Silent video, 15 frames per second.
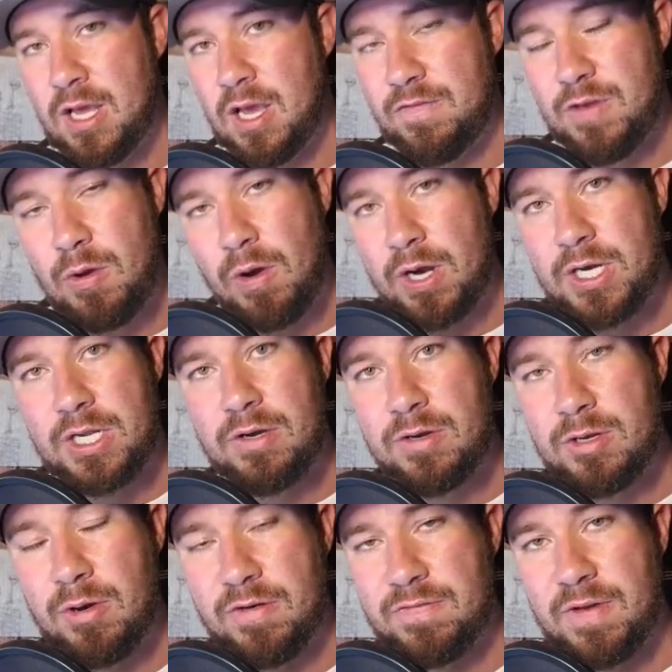If you are
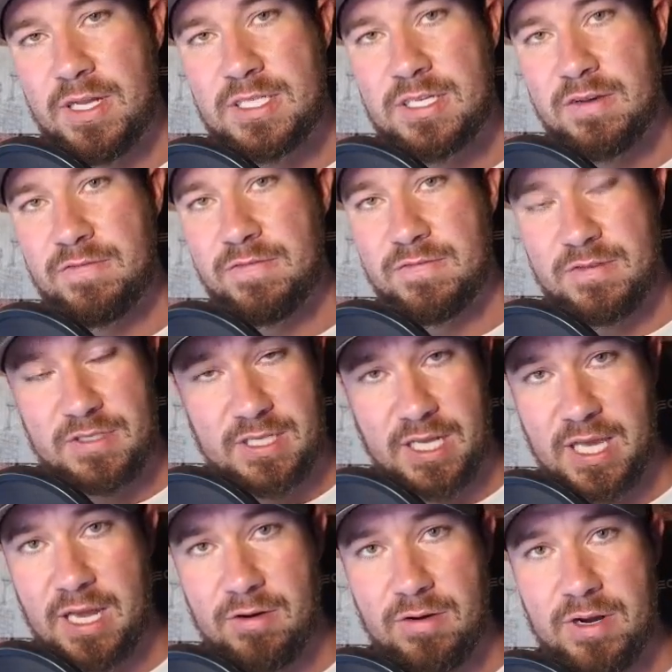new to offensive
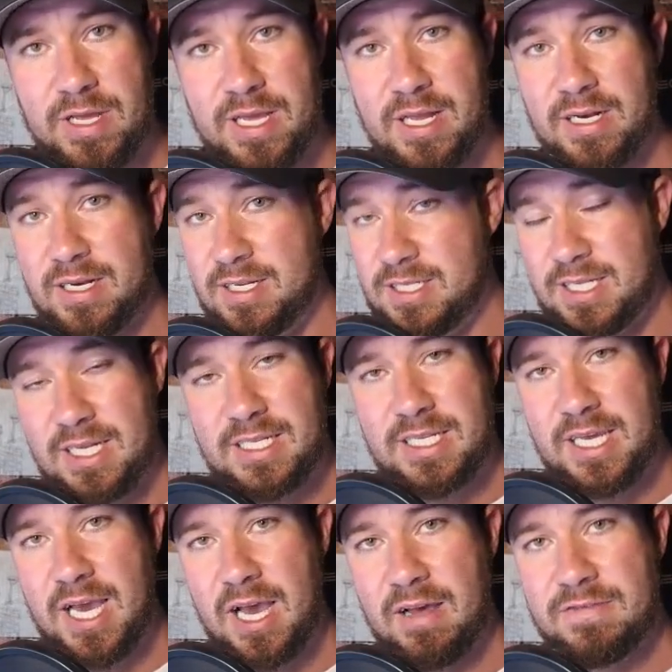security and
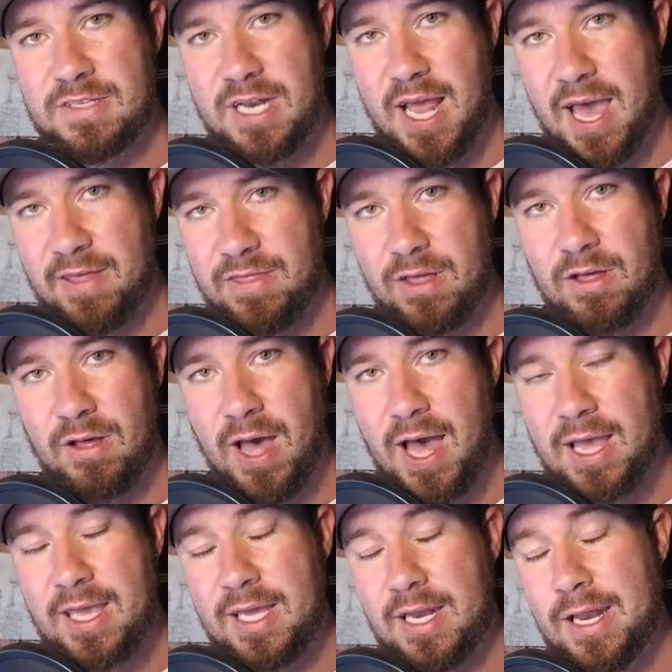CTFs and ethical
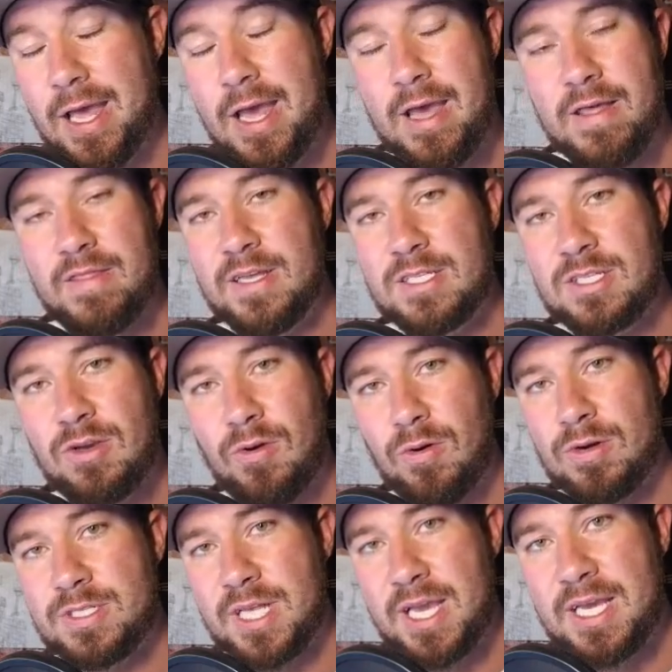hacking, this
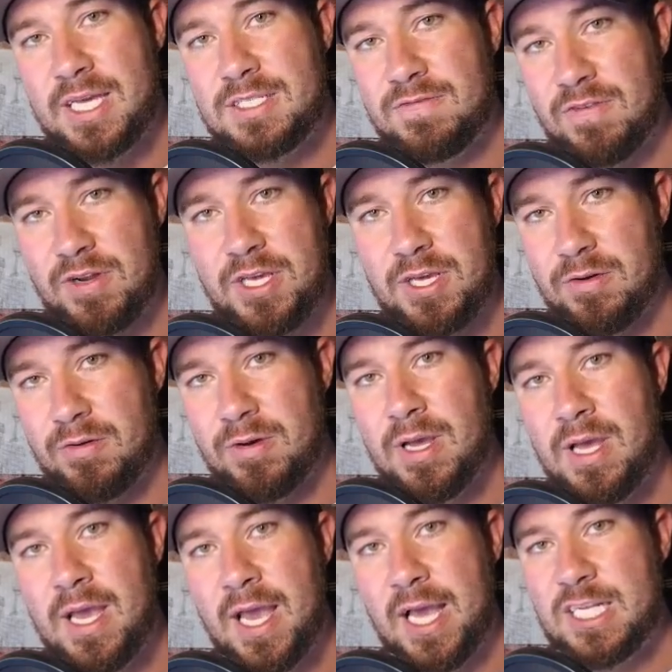course is for you.
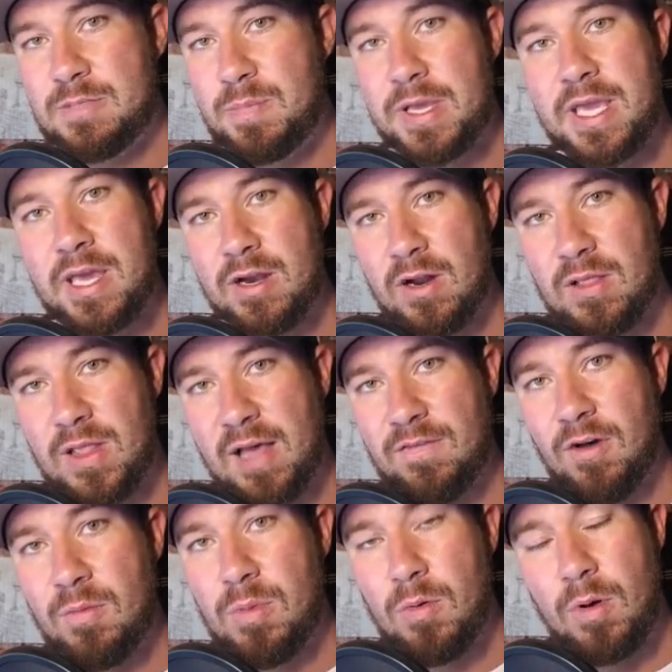It's beginner
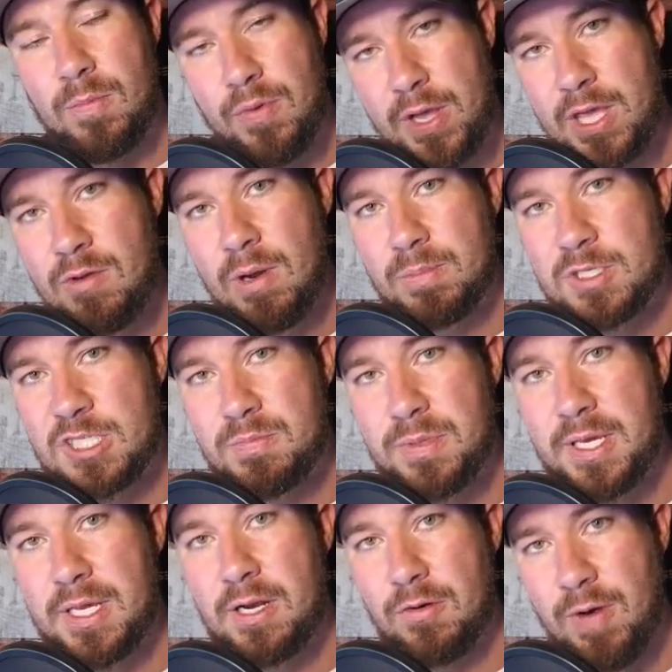level, but will bring you up to
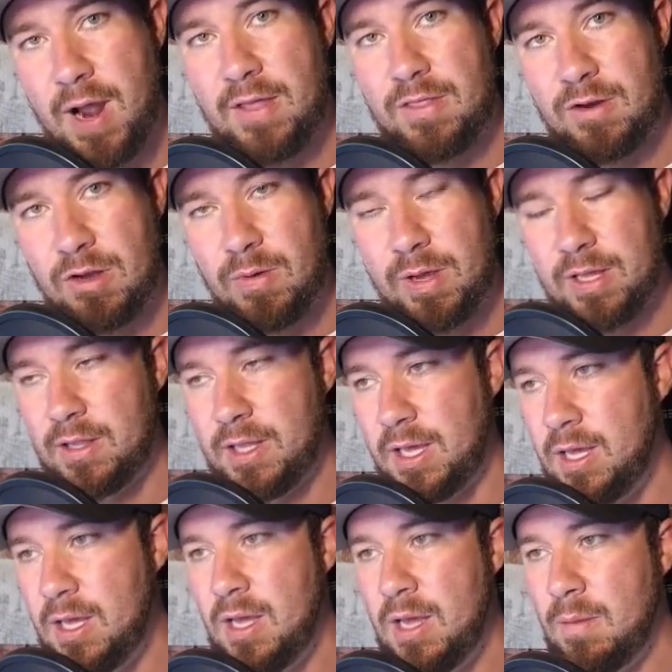speed rather
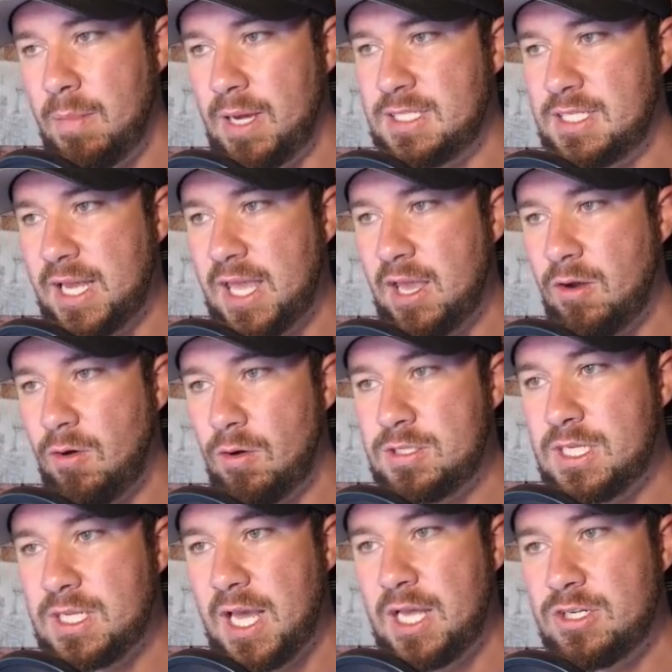quickly. My second
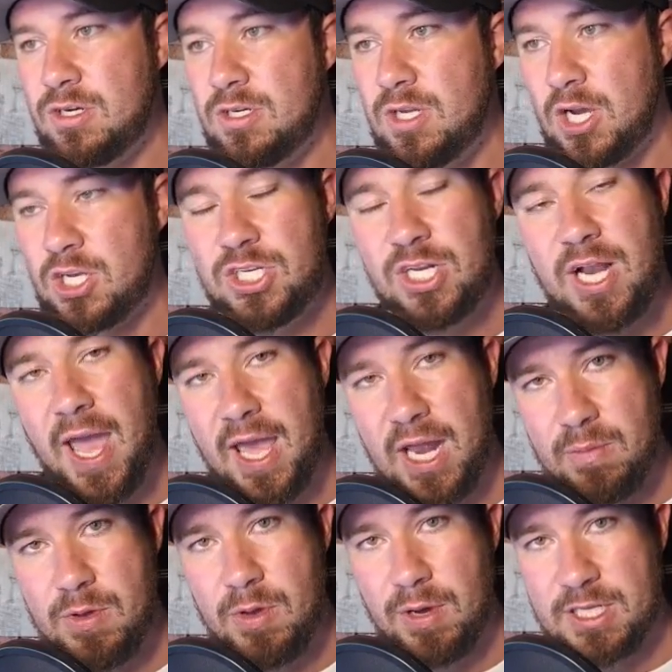course is Introduction to
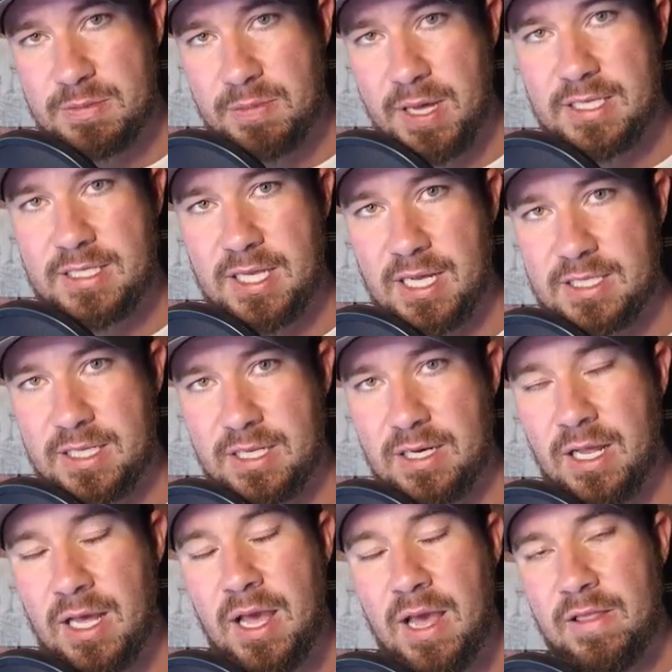AWS
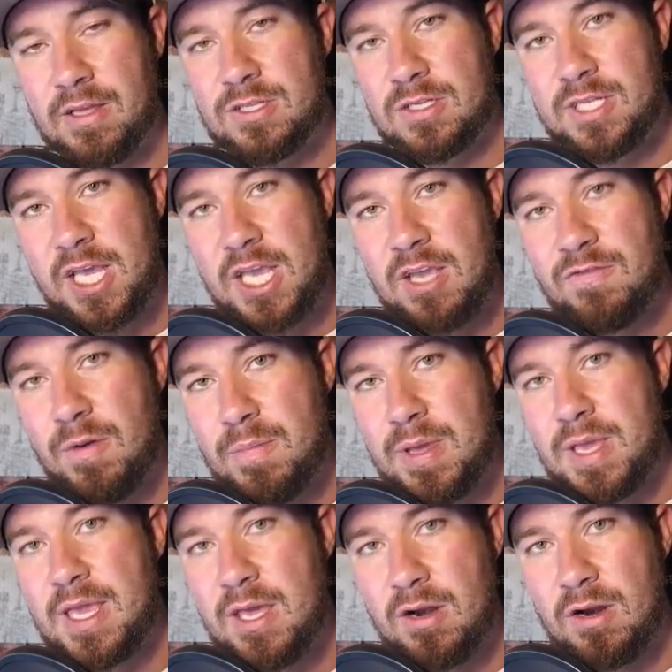Pentesting. This will take you from
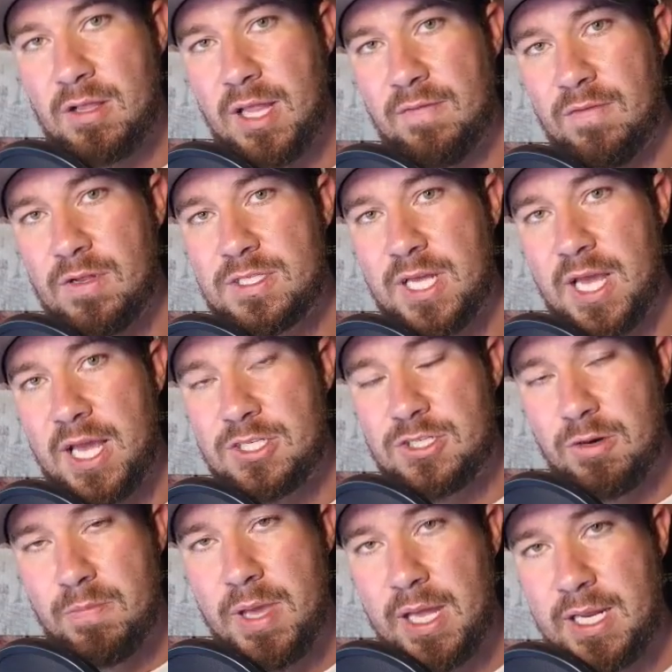beginner level to
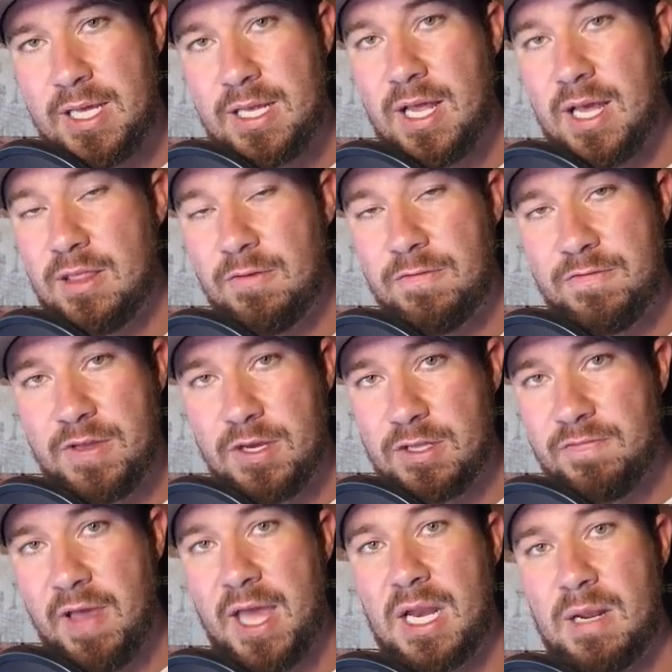intermediate in the
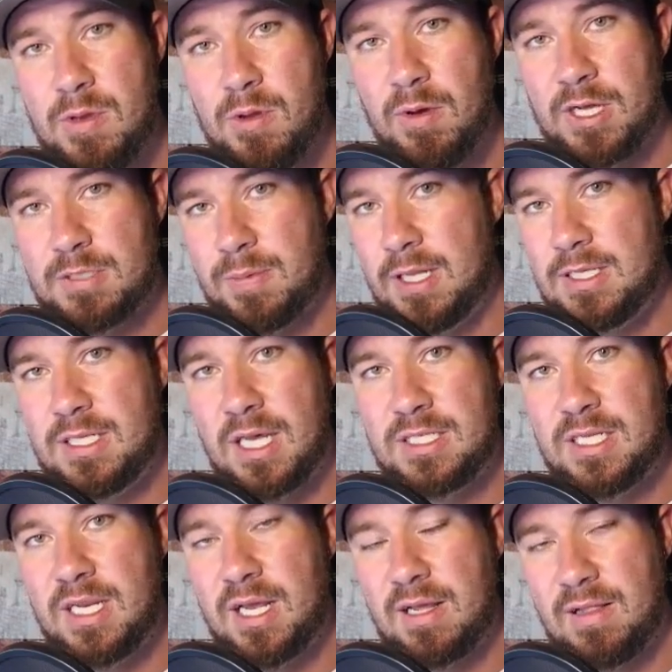field of AWS
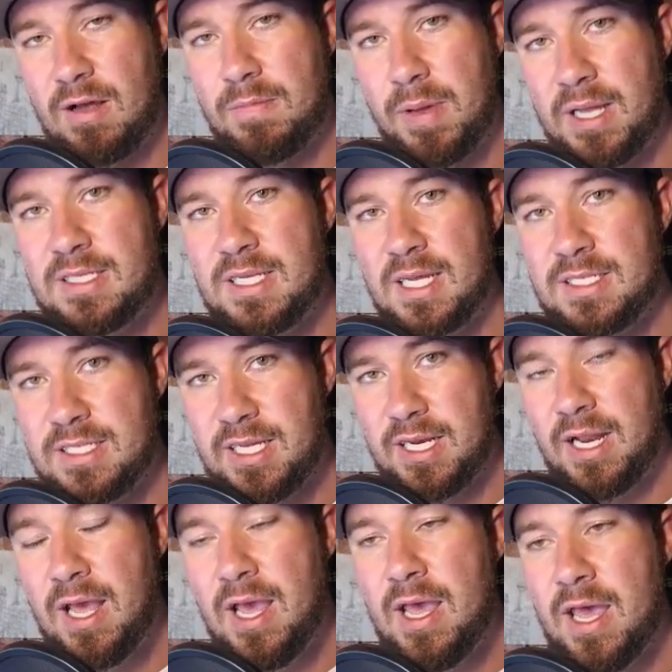Pentesting and Cloud
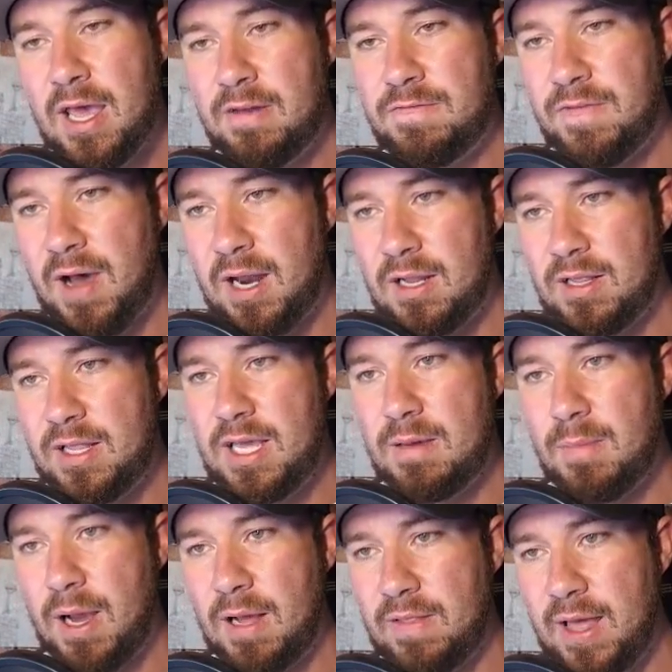Pentesting. And
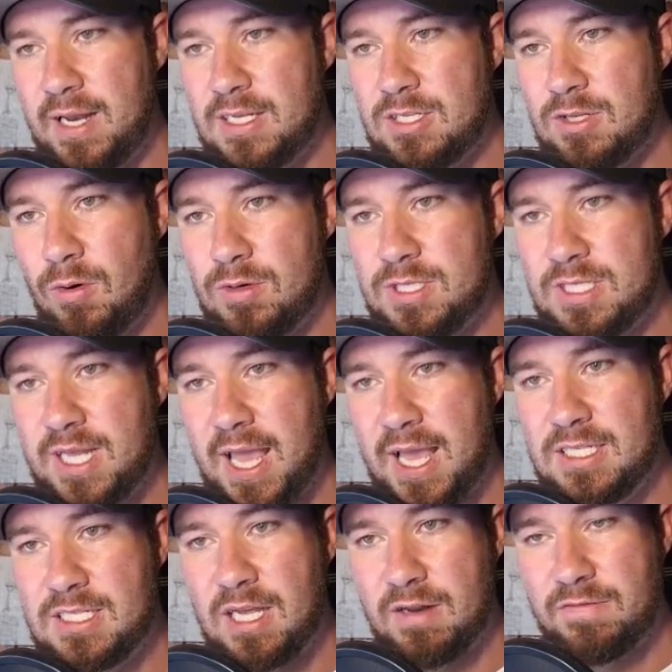finally, my latest course is
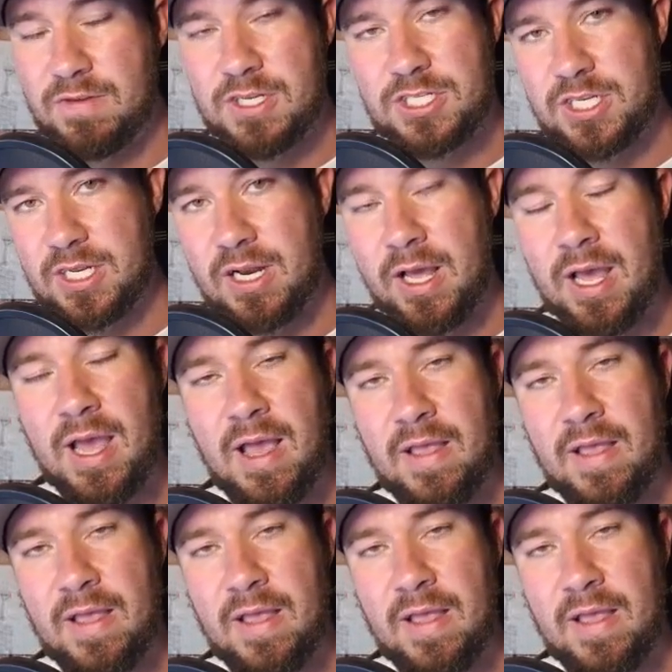Hands-on Phishing.